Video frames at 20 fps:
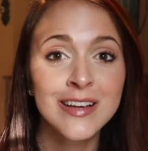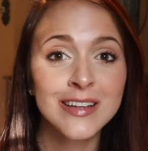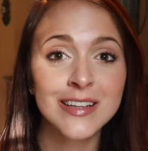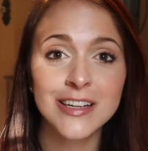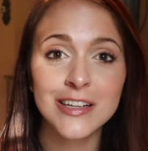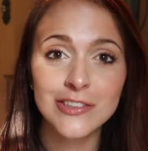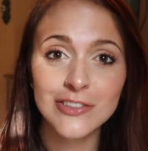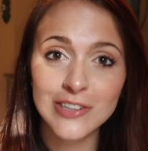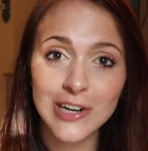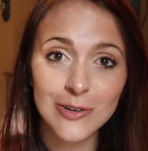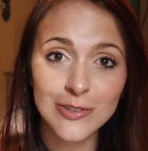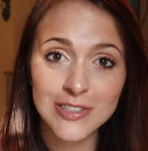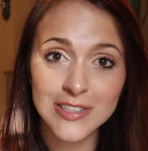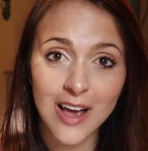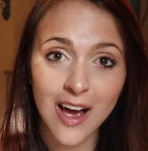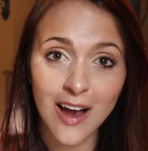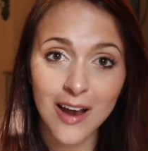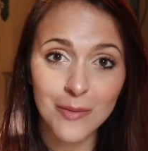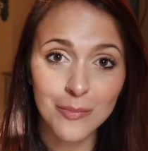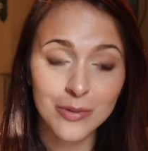Kids are
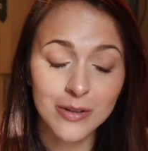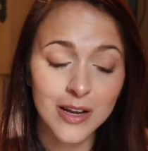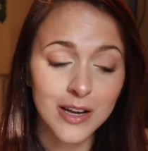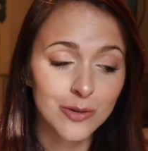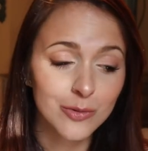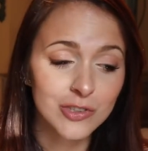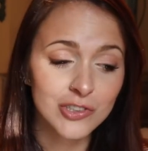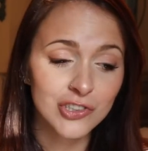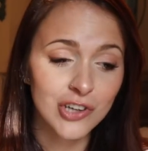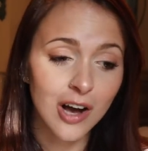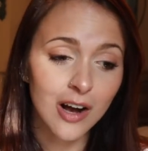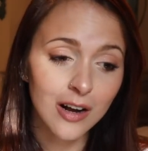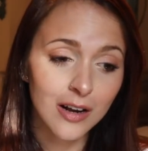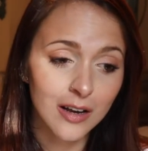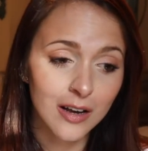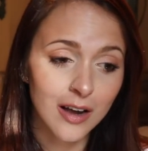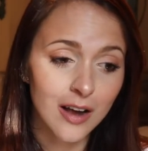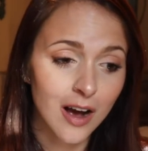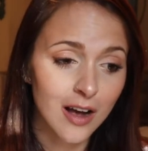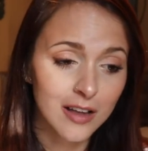outside playing with
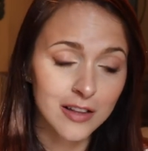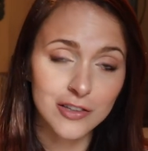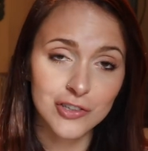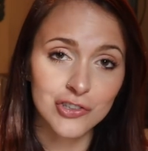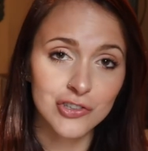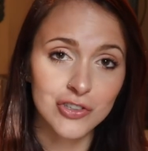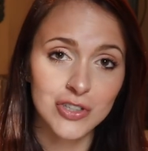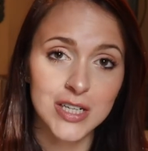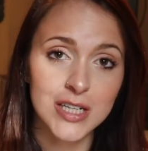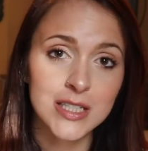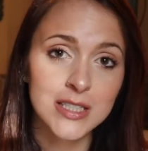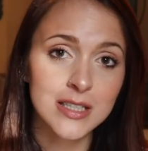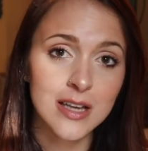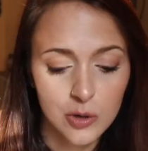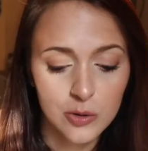chalk in the streets.